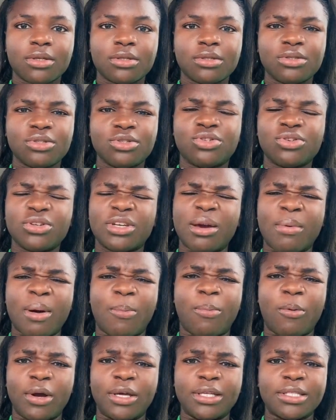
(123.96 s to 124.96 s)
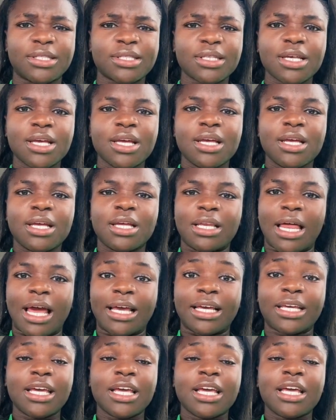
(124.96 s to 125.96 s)
Do you get my point?
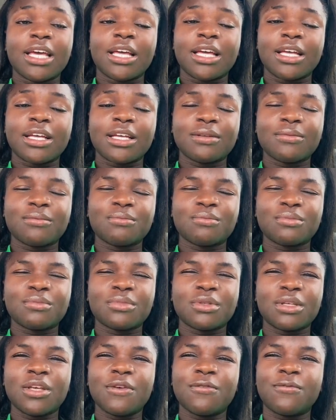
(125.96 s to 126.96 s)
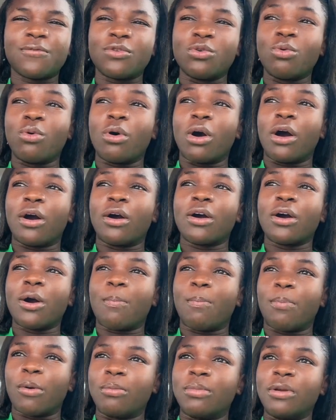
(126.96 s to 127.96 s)
Like, if you are a
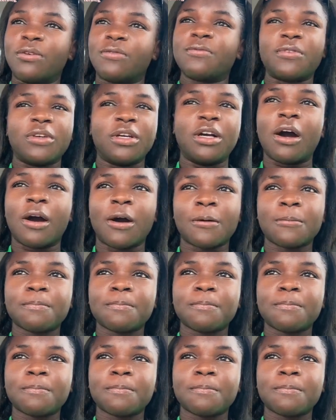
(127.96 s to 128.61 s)
public figure,